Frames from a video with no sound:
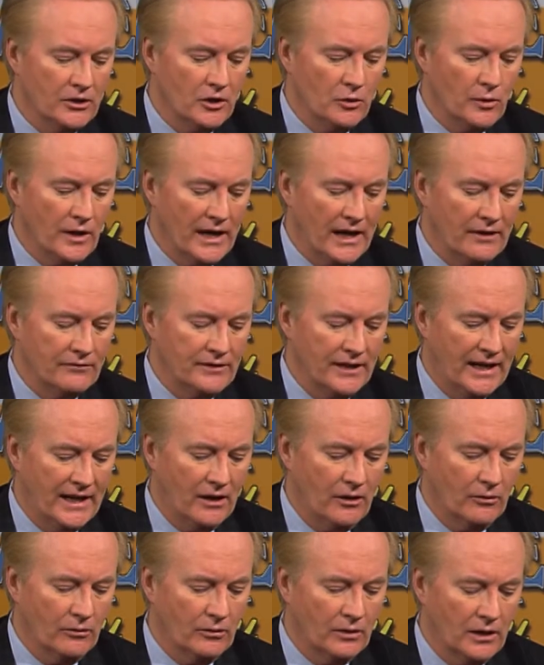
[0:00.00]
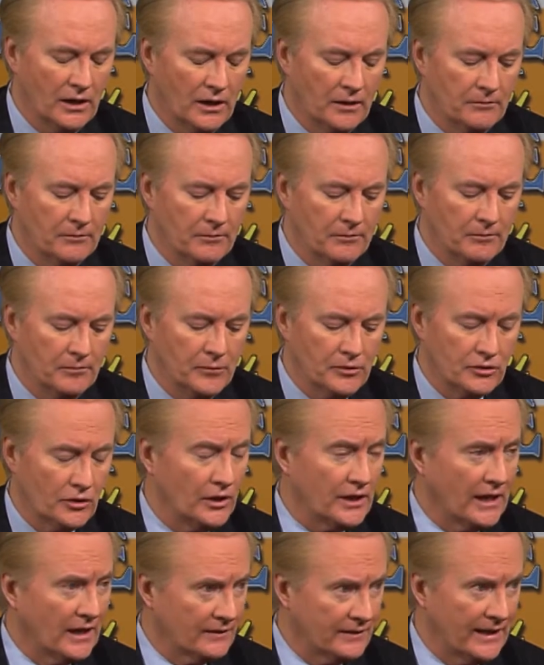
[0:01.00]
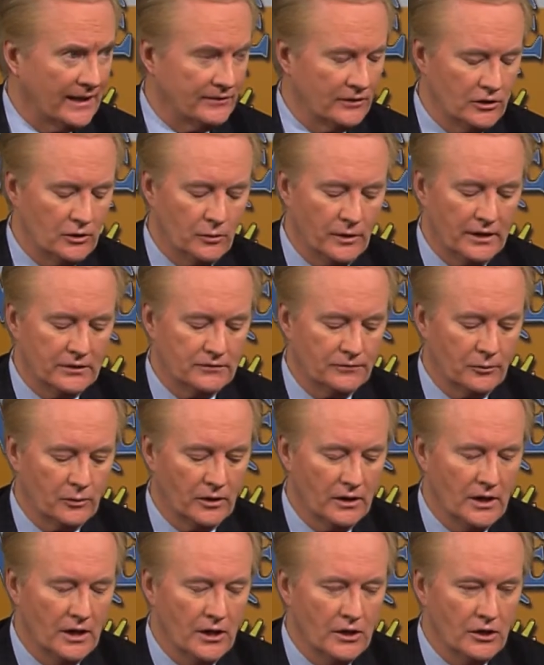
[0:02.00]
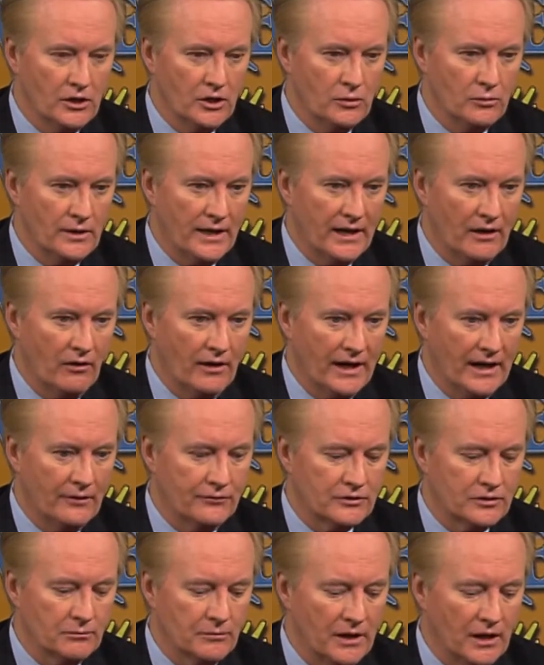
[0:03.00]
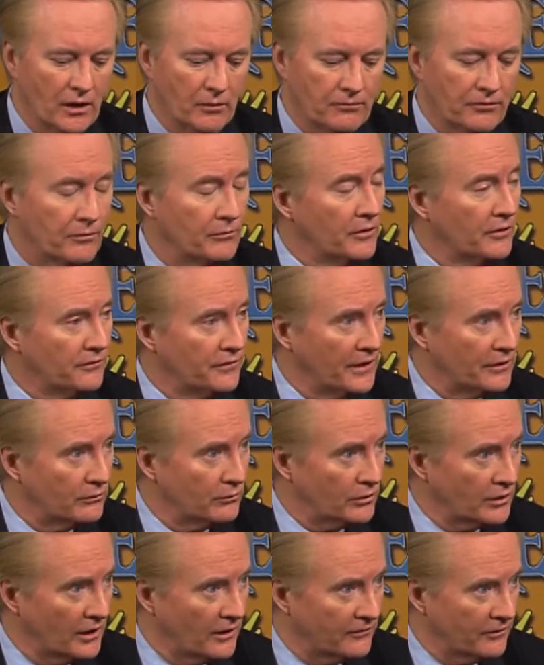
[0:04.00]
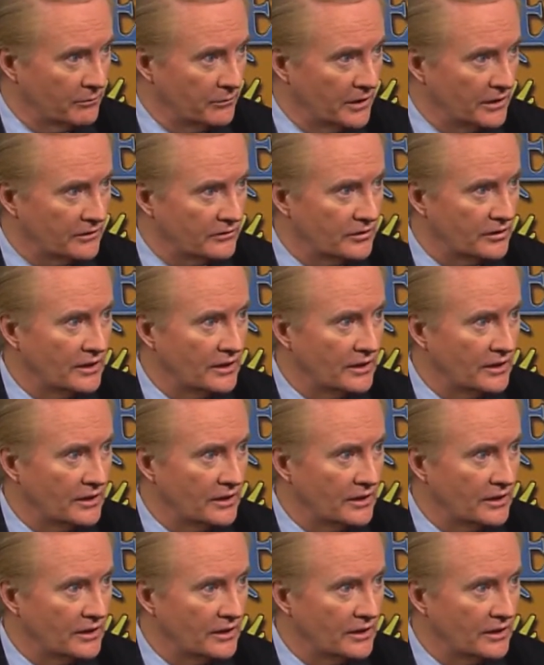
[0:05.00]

You have now, so you got that you asked for. You now have some help from the federal government.